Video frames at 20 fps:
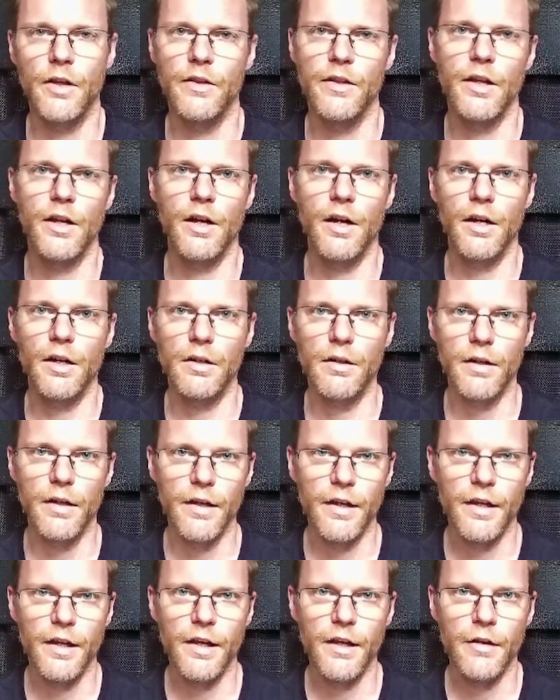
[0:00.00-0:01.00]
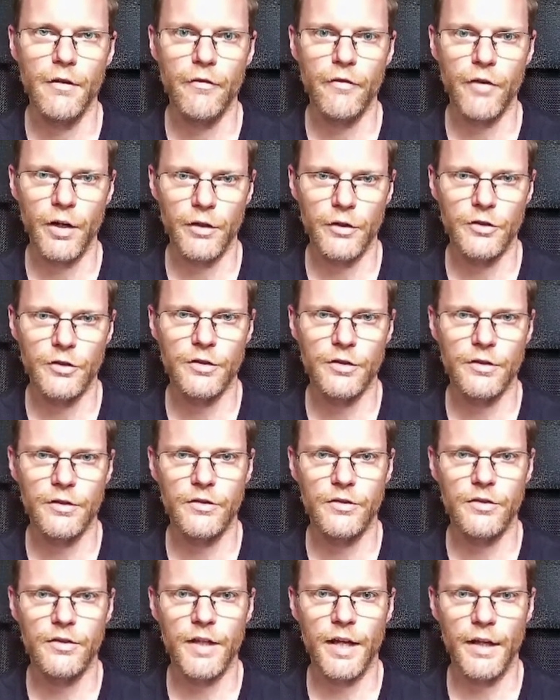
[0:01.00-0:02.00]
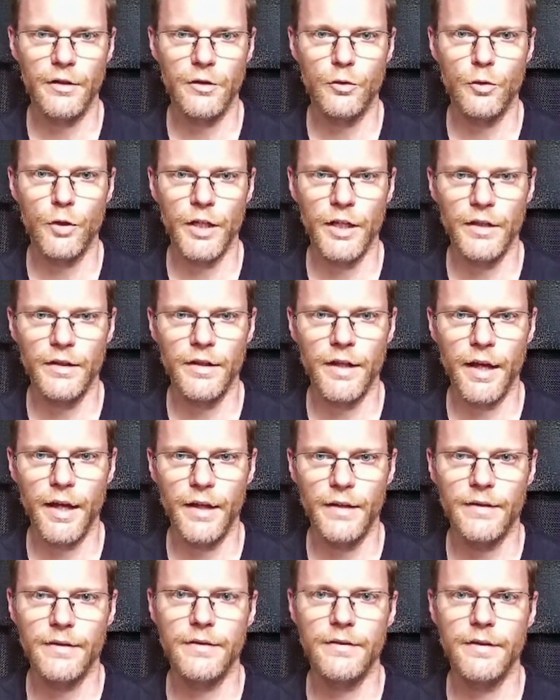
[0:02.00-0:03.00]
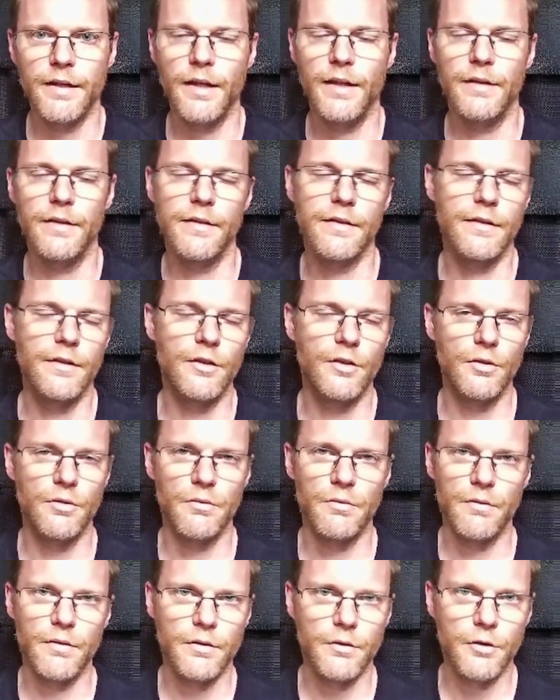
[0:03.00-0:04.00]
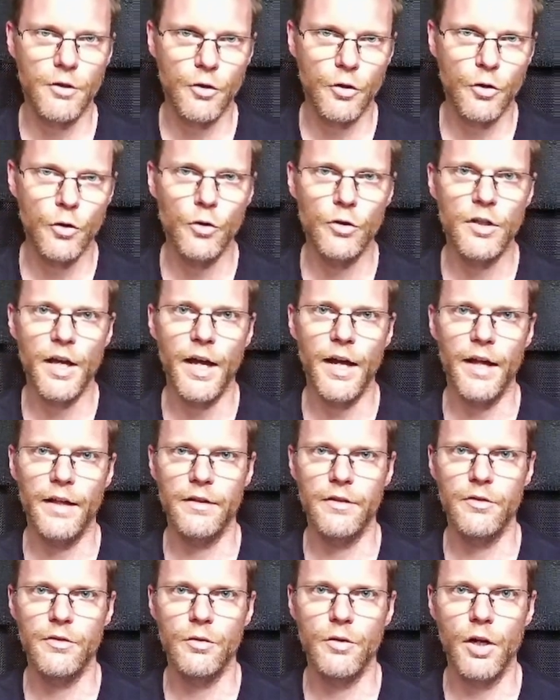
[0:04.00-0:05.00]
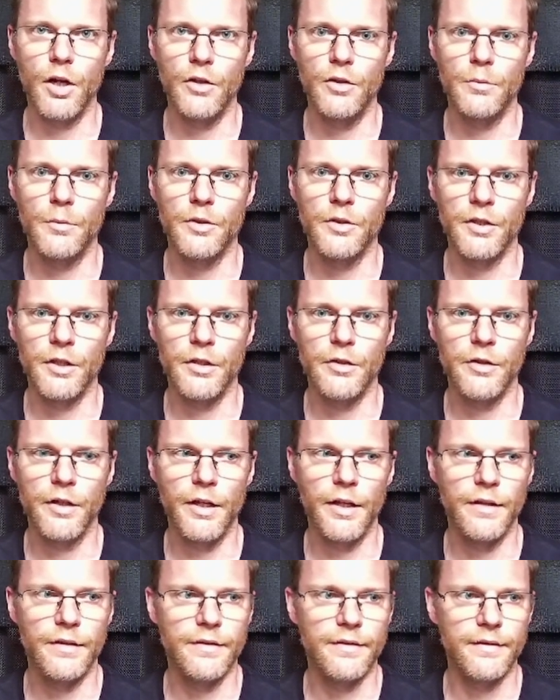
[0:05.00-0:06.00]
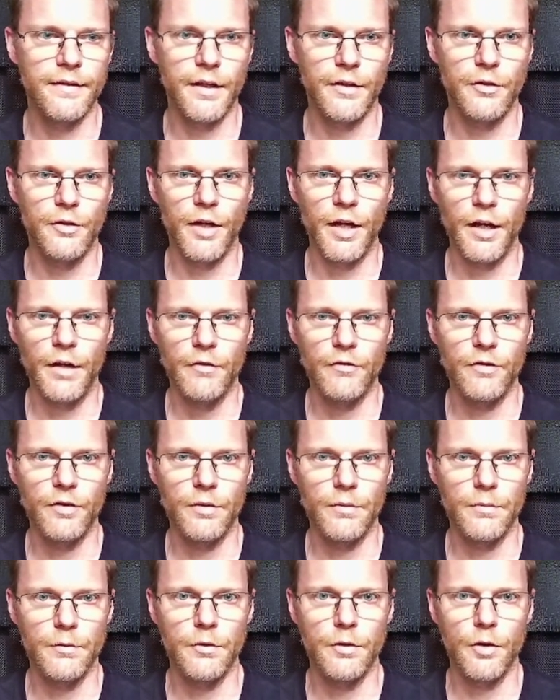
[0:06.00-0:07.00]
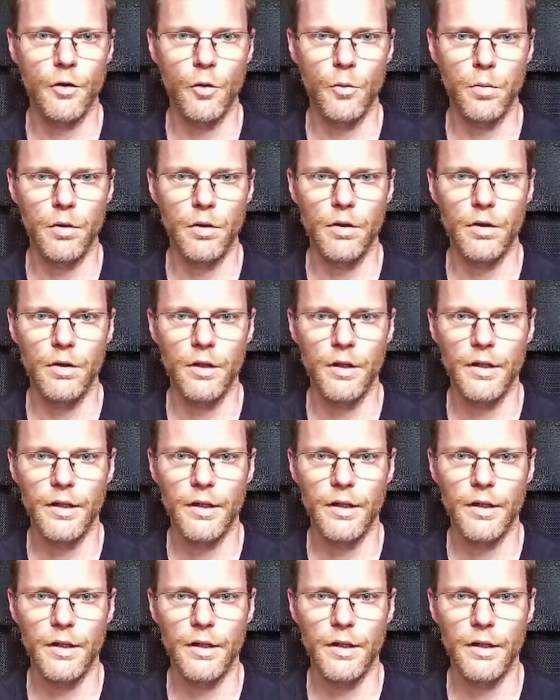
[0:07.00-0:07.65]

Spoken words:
There are functions that read that you could add to other materials, that you have a global